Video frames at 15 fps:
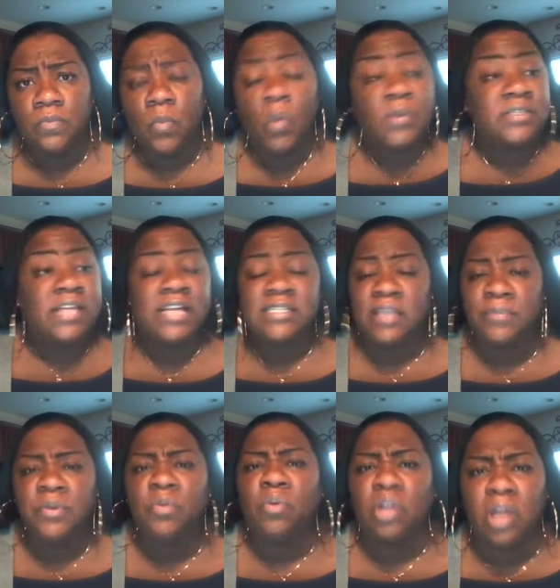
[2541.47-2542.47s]
When was the last
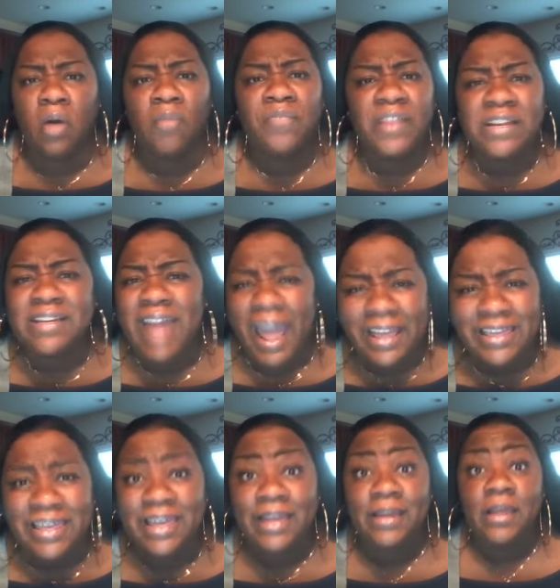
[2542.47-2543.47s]
time you clothed the
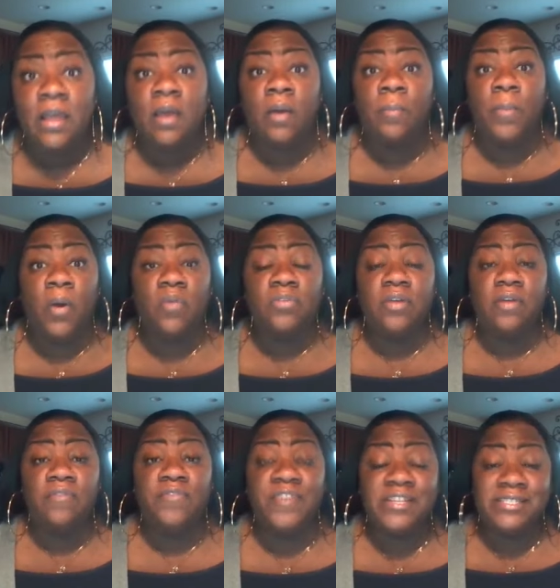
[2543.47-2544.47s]
naked, both
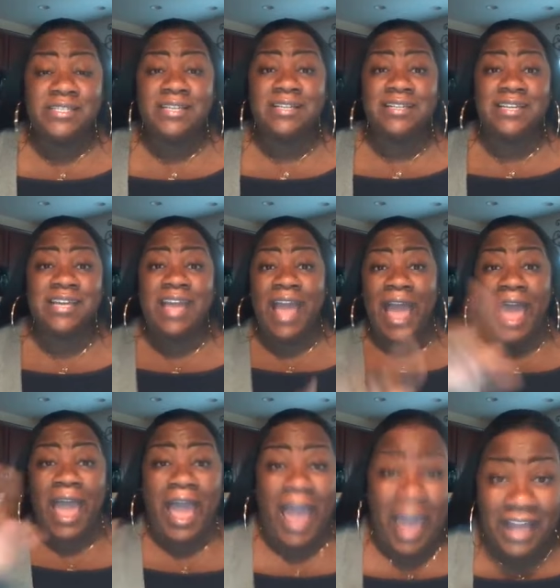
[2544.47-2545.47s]
physically
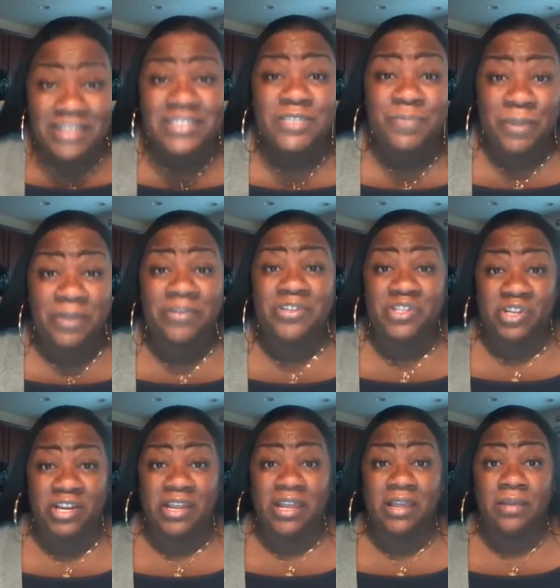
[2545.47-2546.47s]
and
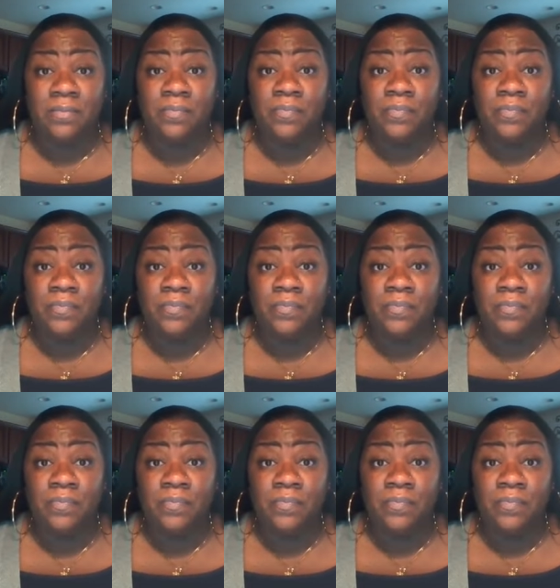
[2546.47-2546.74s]
spiritually?